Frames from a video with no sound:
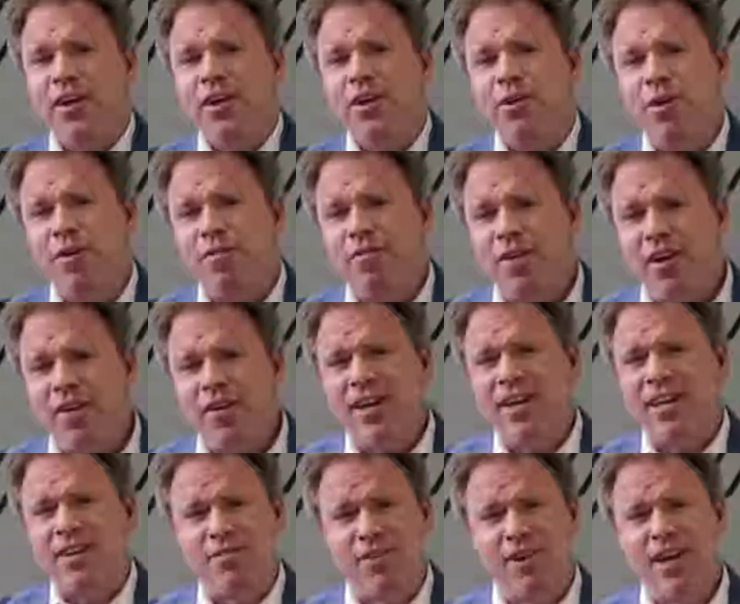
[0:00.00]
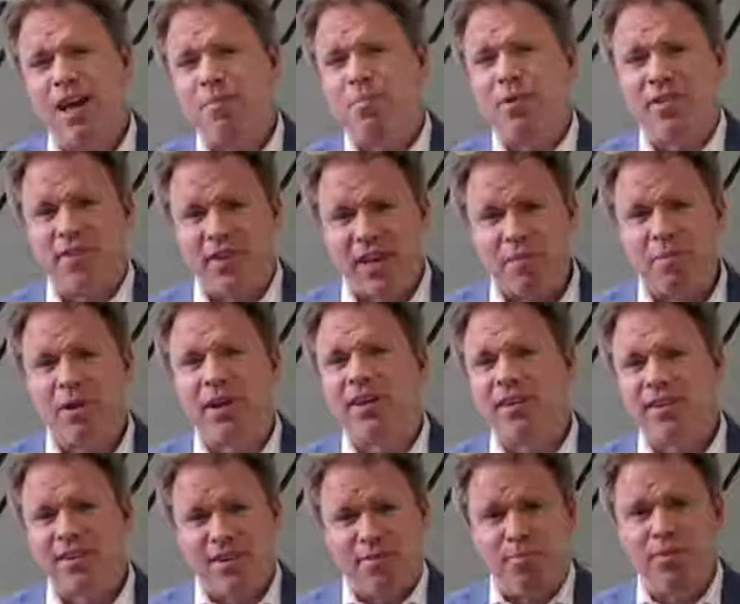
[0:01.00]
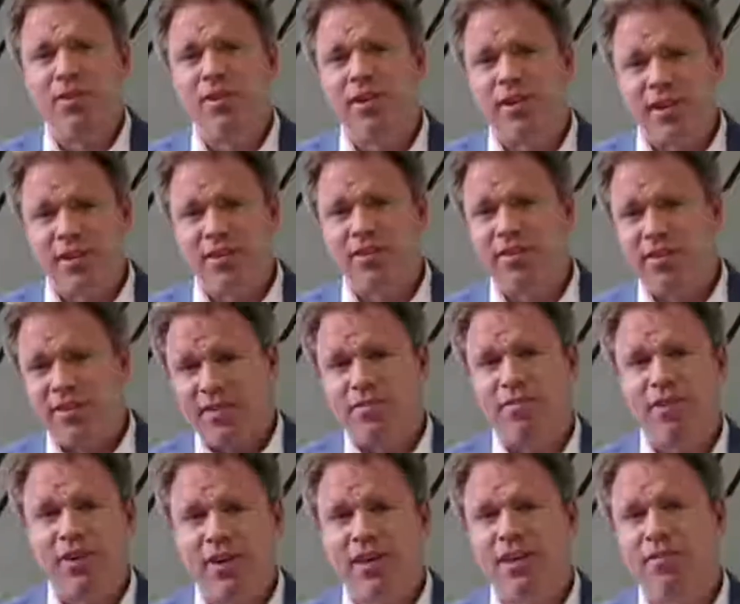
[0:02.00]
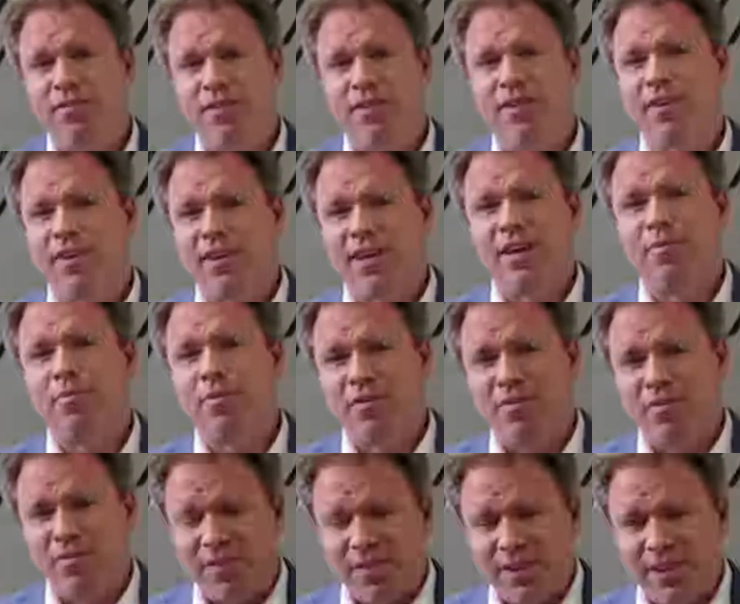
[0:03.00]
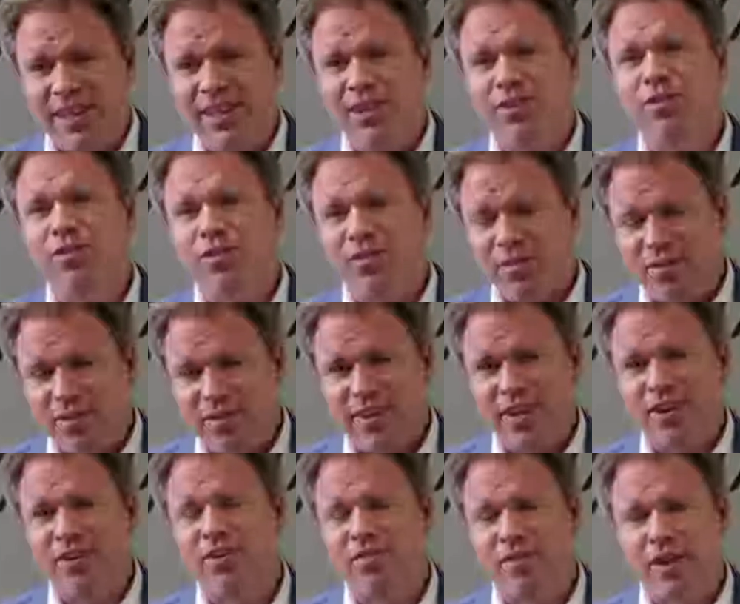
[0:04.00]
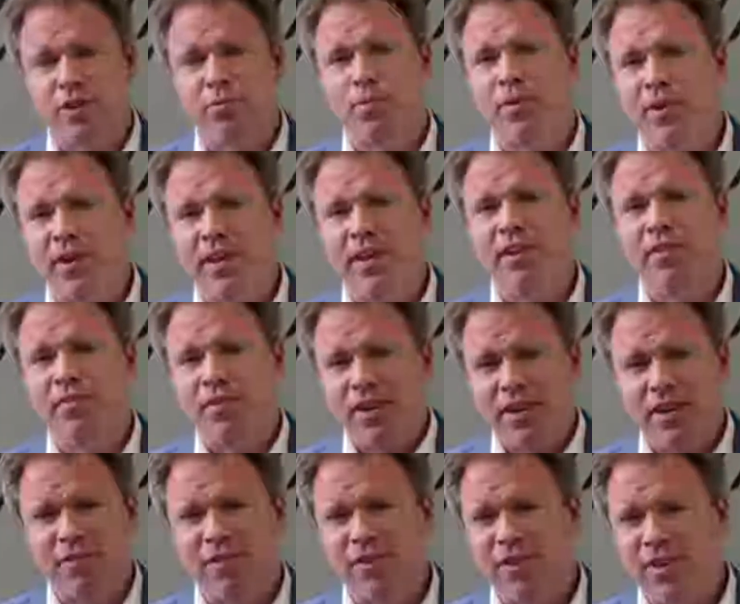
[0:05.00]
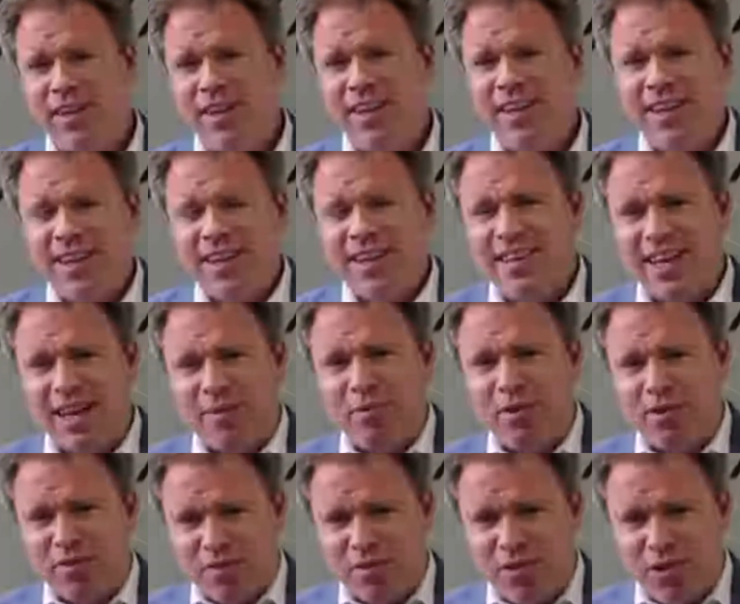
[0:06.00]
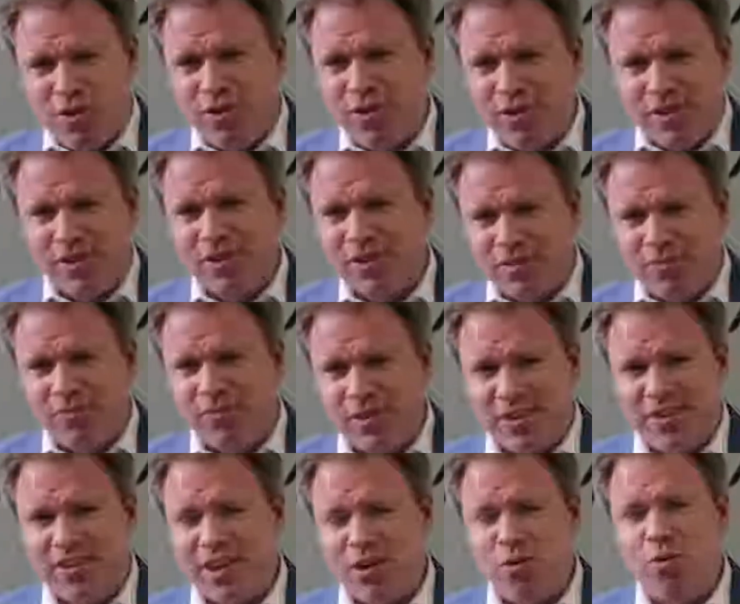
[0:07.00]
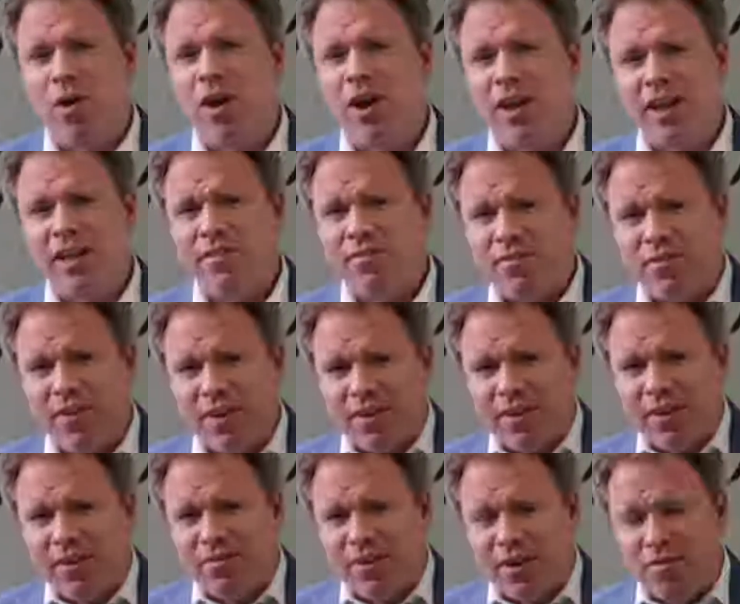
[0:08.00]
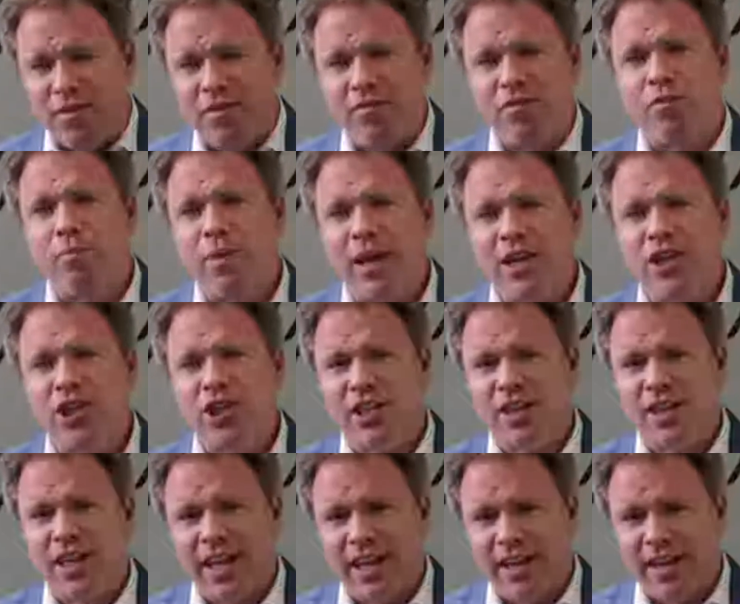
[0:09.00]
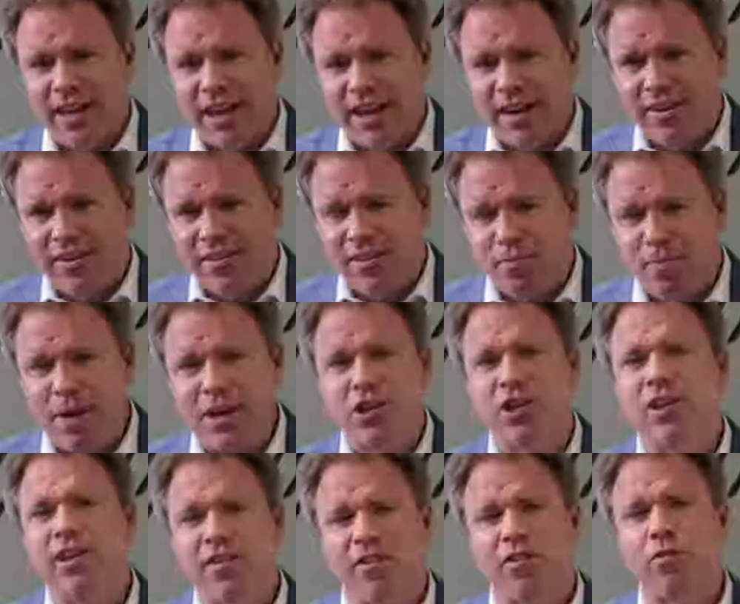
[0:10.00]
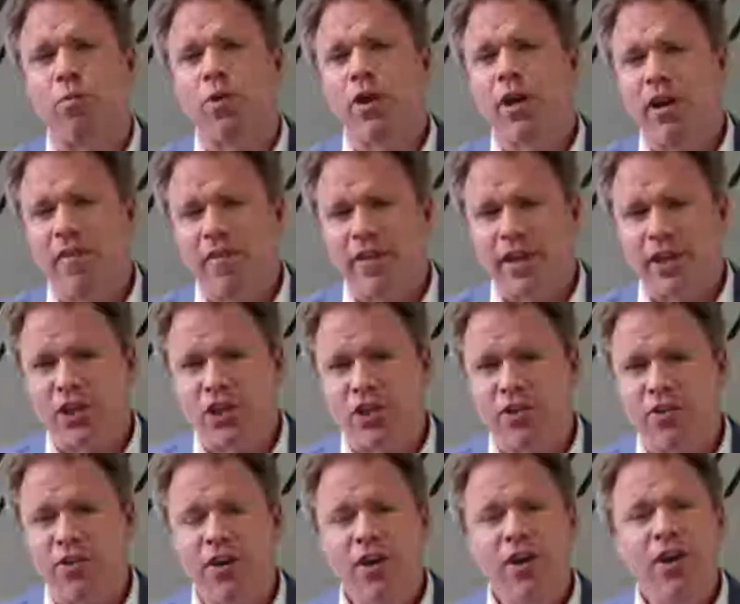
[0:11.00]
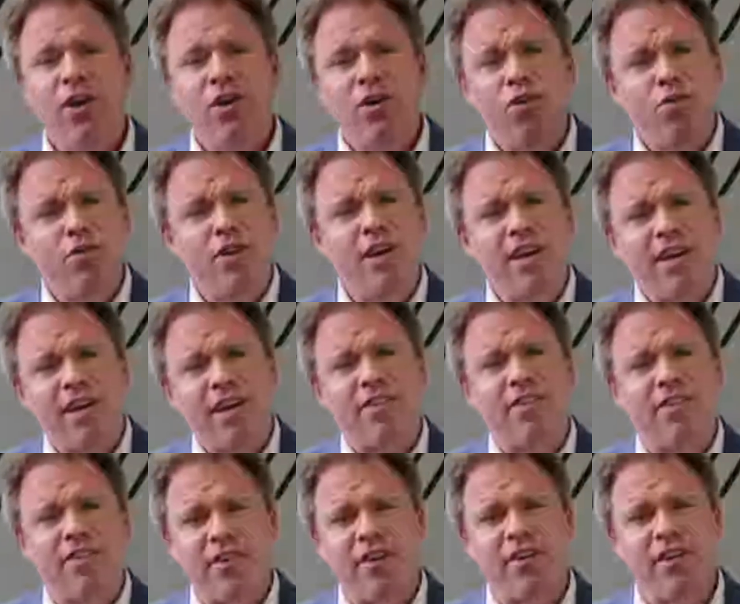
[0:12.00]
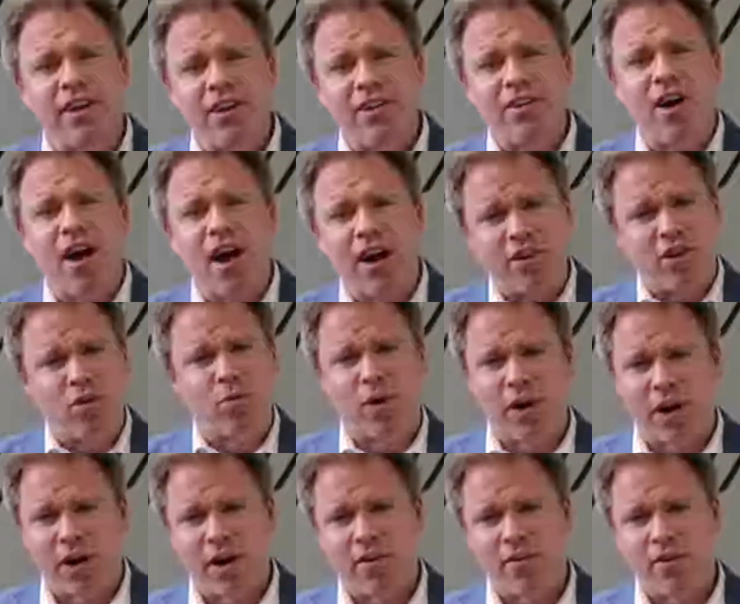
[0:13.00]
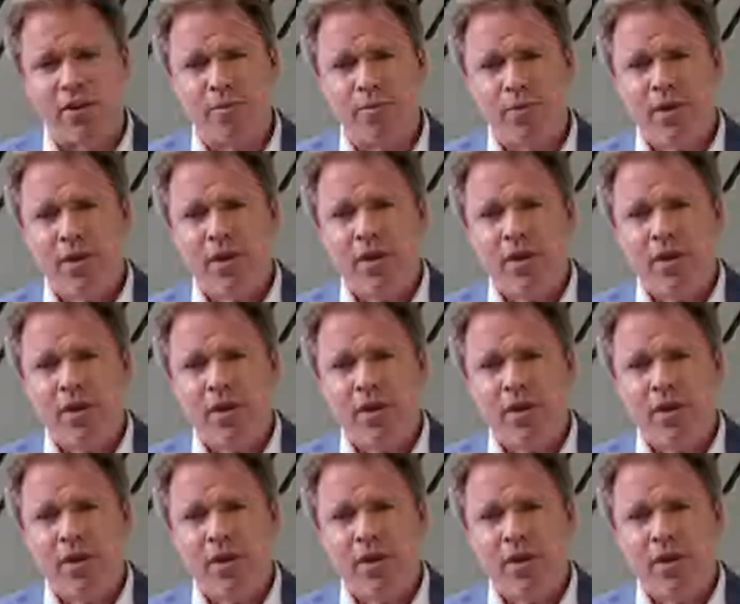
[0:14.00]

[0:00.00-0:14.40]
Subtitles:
You have very different epistemic communities, very different types of legal centers of expertise, very different types of, let's say, quality of information and specialists working on the issues who didn't necessarily talk to one another.